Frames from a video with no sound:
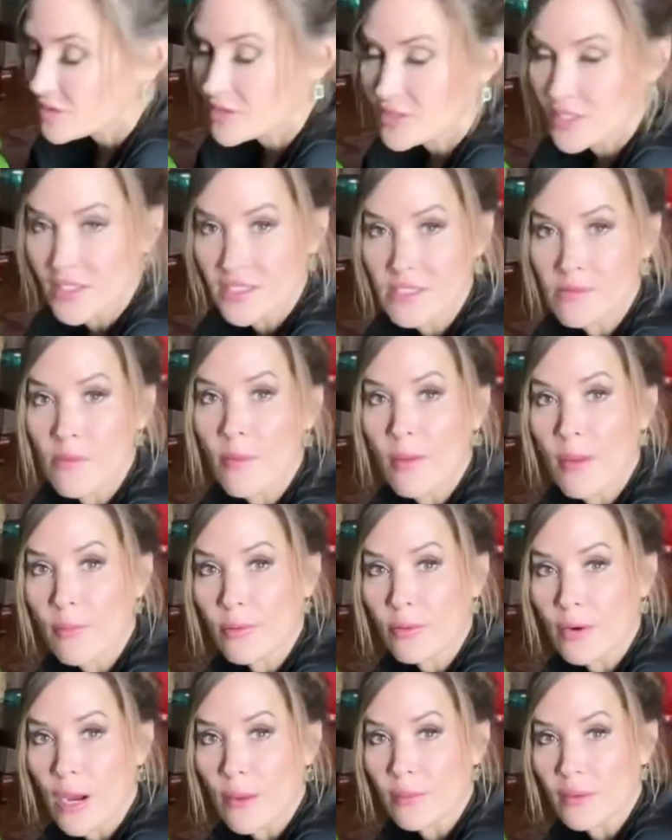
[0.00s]
took some of my
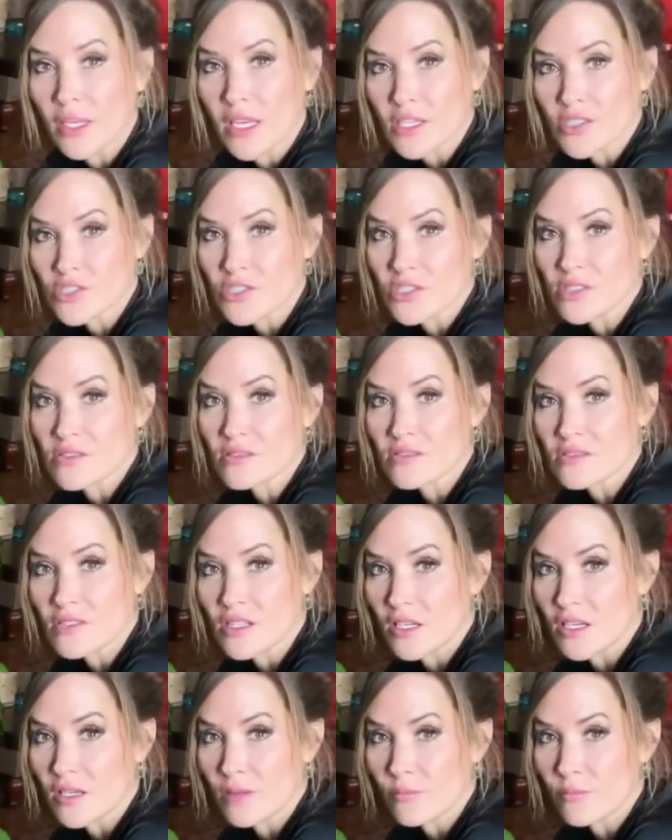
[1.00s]
propagations
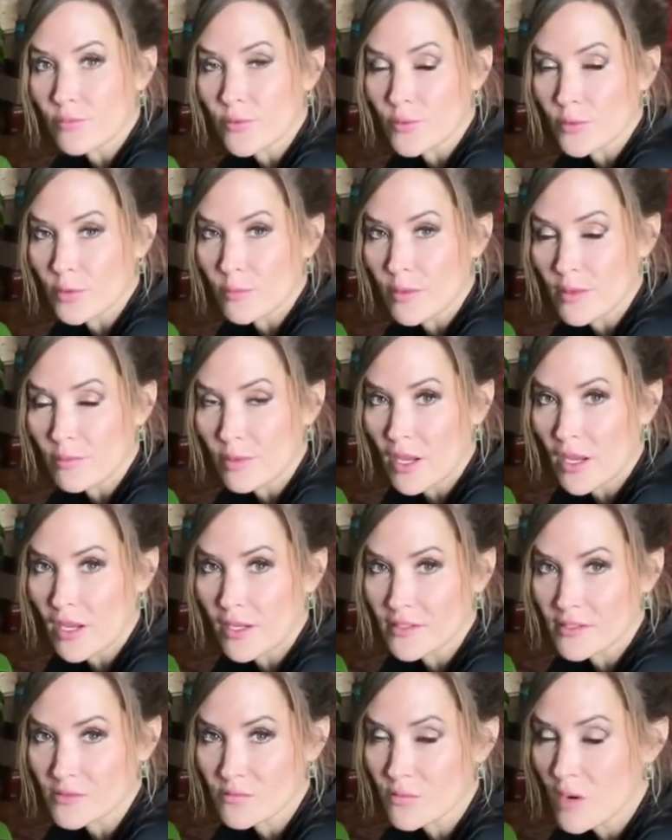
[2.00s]
and threw them in the pot
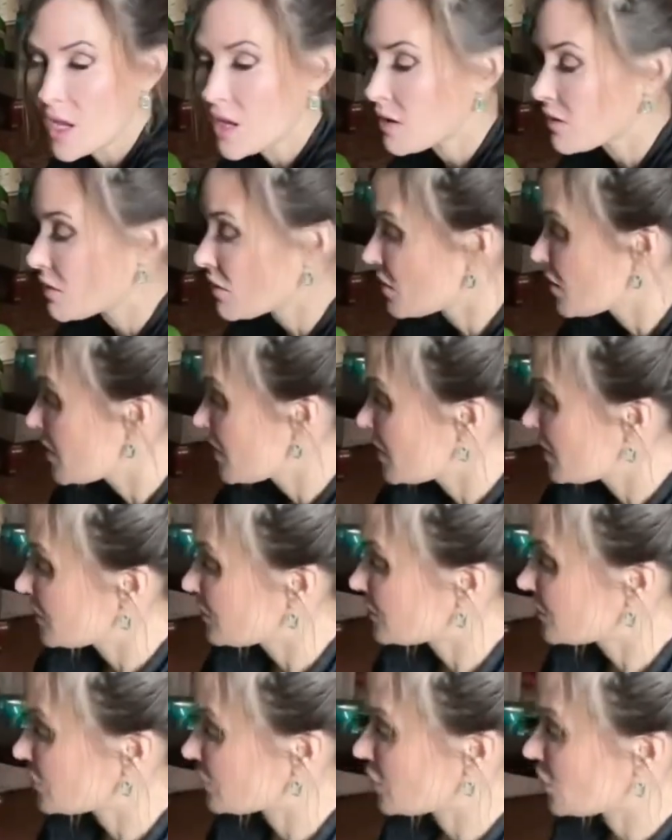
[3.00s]
as well.
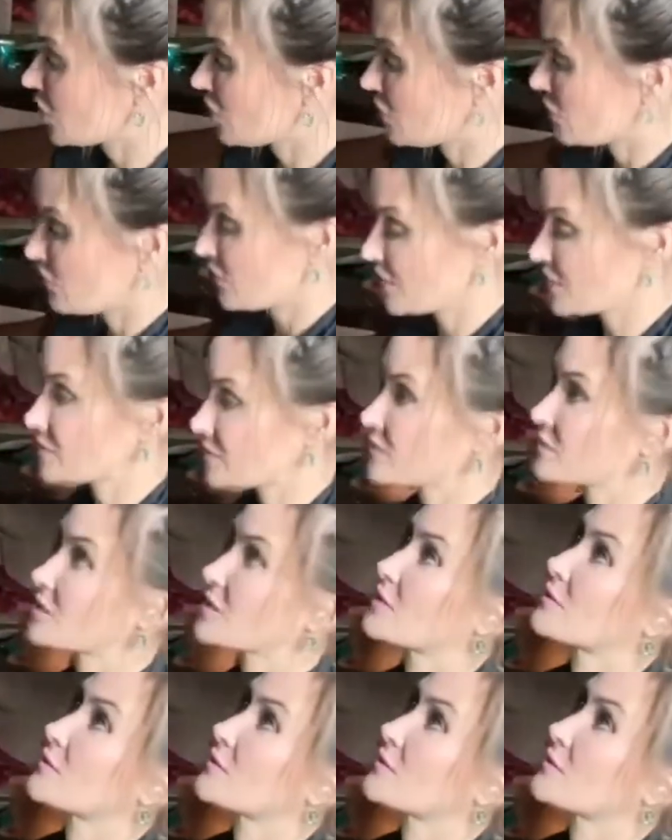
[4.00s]
So this is the